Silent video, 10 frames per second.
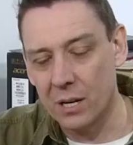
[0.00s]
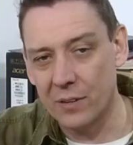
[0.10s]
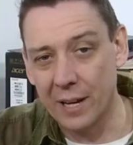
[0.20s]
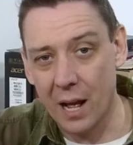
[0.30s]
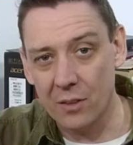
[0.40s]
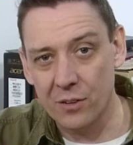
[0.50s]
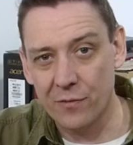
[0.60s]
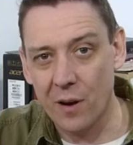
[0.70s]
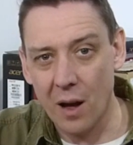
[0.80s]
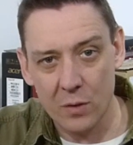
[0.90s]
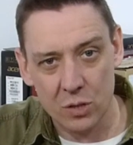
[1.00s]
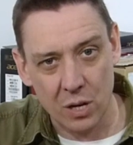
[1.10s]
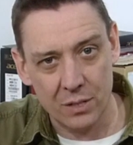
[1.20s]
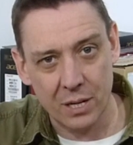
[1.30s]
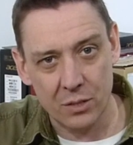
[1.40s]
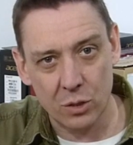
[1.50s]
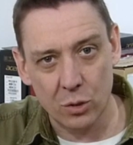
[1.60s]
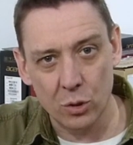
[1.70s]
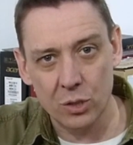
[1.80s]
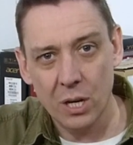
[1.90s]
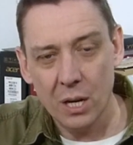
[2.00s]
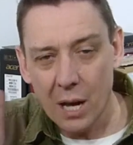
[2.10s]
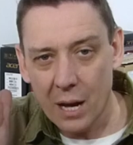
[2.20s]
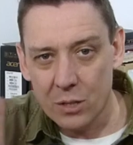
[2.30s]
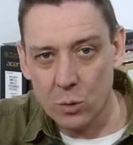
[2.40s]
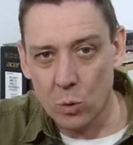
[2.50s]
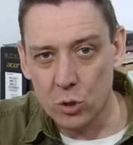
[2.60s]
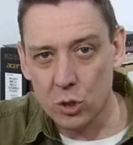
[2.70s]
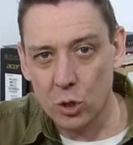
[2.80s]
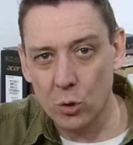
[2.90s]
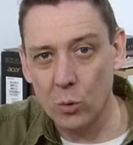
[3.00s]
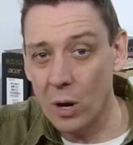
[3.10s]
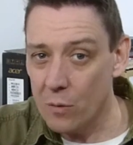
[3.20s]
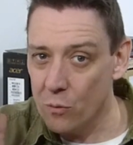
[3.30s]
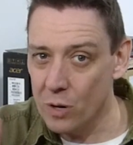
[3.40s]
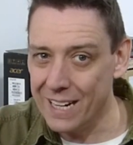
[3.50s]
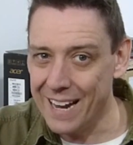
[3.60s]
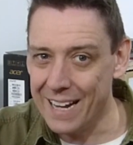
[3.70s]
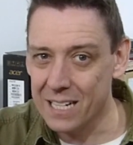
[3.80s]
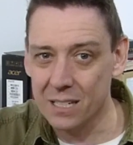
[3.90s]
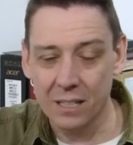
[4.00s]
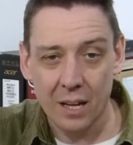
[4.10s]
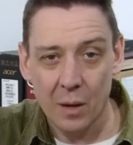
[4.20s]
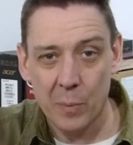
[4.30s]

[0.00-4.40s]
And if you get under 5, you're starting to get to good. Towards 2, really excellent.